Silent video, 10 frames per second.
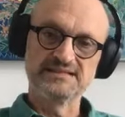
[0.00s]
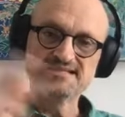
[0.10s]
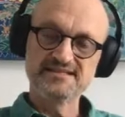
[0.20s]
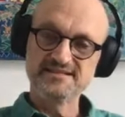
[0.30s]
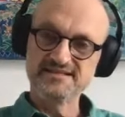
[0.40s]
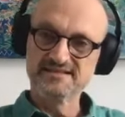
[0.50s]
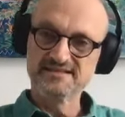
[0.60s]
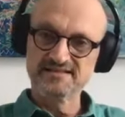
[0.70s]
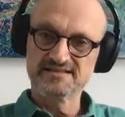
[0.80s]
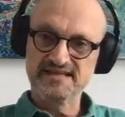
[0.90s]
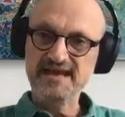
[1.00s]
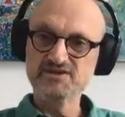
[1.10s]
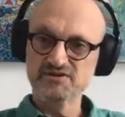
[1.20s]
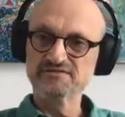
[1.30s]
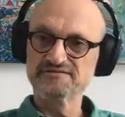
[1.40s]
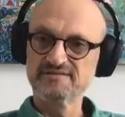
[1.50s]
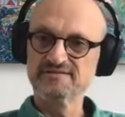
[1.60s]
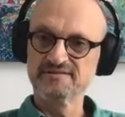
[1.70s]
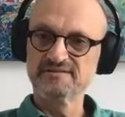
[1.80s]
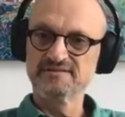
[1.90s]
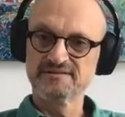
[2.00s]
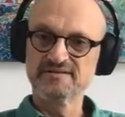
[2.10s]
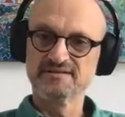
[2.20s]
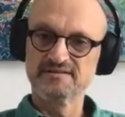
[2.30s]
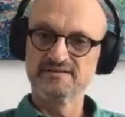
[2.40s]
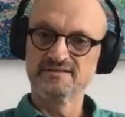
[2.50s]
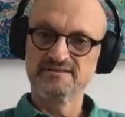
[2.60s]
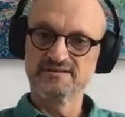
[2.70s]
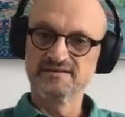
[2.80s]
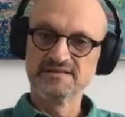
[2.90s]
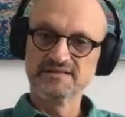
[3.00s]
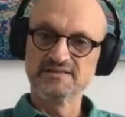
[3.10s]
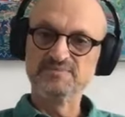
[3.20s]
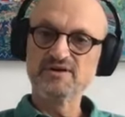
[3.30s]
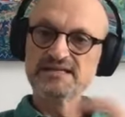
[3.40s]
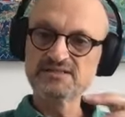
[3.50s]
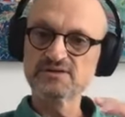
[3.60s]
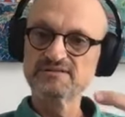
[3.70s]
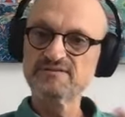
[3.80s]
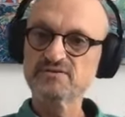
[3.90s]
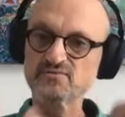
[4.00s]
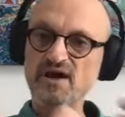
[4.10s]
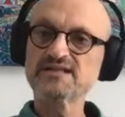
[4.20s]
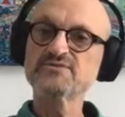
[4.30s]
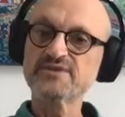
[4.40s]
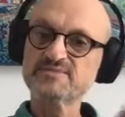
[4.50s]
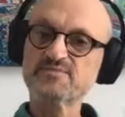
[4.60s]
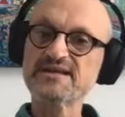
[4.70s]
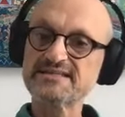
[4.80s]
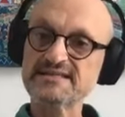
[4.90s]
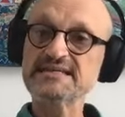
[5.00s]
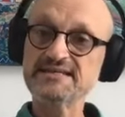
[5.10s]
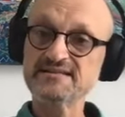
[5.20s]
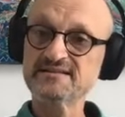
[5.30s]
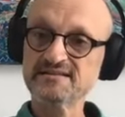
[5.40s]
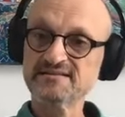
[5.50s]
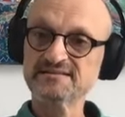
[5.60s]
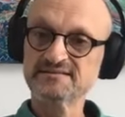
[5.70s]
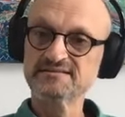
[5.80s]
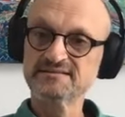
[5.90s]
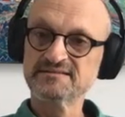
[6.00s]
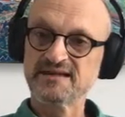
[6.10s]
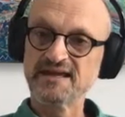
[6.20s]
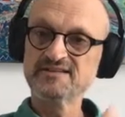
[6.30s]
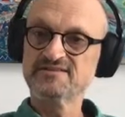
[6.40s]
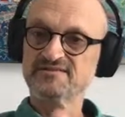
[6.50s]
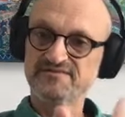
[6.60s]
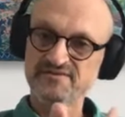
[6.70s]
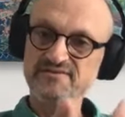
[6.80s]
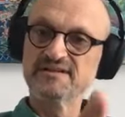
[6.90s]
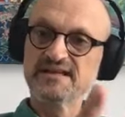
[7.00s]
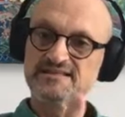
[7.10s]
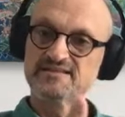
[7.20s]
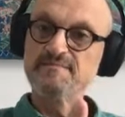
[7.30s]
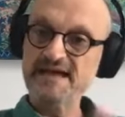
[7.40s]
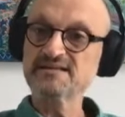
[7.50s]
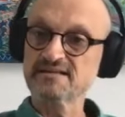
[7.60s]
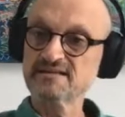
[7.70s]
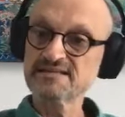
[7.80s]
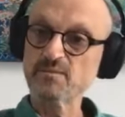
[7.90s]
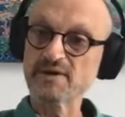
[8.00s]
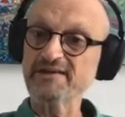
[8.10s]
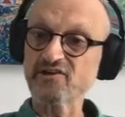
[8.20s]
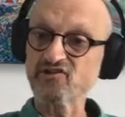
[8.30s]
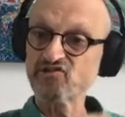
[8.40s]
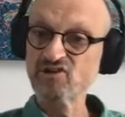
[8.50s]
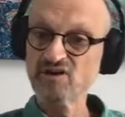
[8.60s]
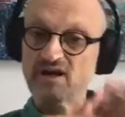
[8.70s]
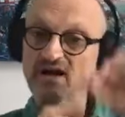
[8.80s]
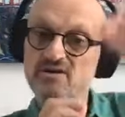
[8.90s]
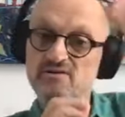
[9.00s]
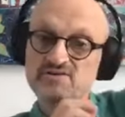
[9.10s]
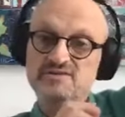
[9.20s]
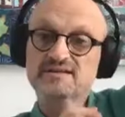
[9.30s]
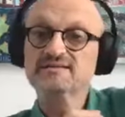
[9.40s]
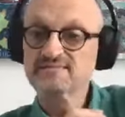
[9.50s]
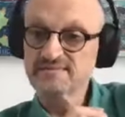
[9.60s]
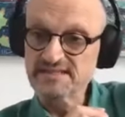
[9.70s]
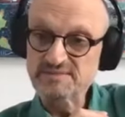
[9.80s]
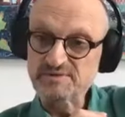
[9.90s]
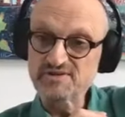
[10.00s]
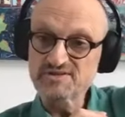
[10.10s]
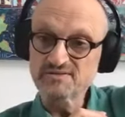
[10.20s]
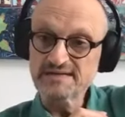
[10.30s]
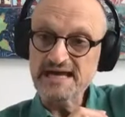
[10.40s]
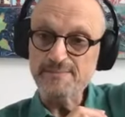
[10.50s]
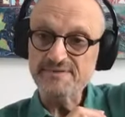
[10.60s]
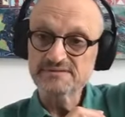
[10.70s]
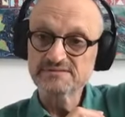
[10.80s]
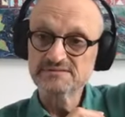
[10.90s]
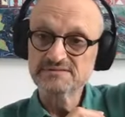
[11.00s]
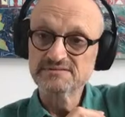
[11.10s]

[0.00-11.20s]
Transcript: That's the, the stage of the, the body's looking for the right to express need and for your needs to matter to someone else across the interpersonal gap